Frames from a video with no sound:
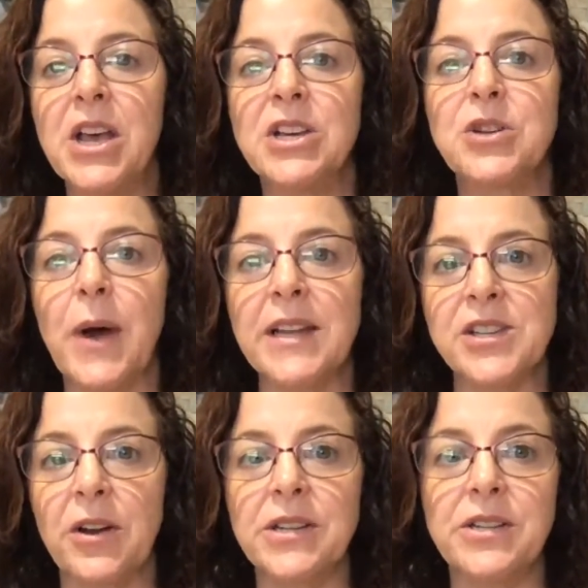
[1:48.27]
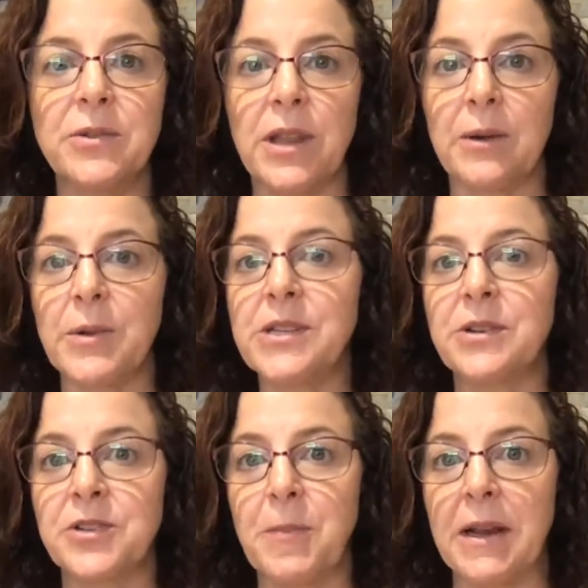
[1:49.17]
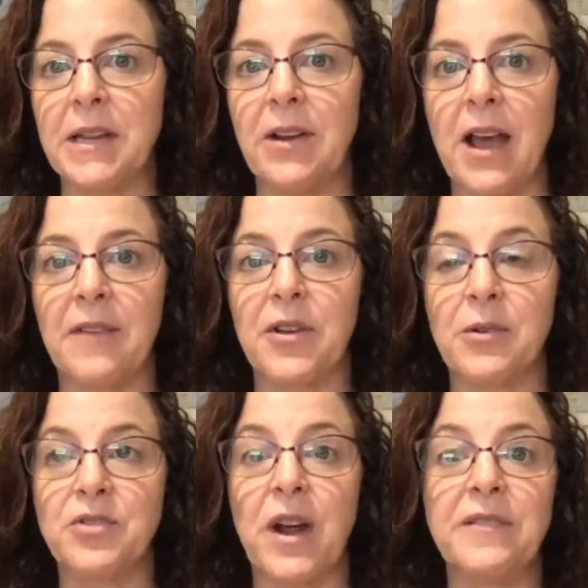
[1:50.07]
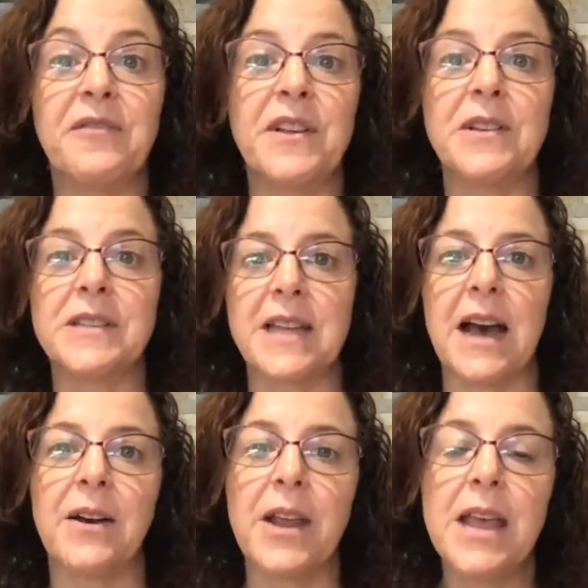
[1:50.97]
So I started to do a lot of research about a year and a half ago and try and figure this out.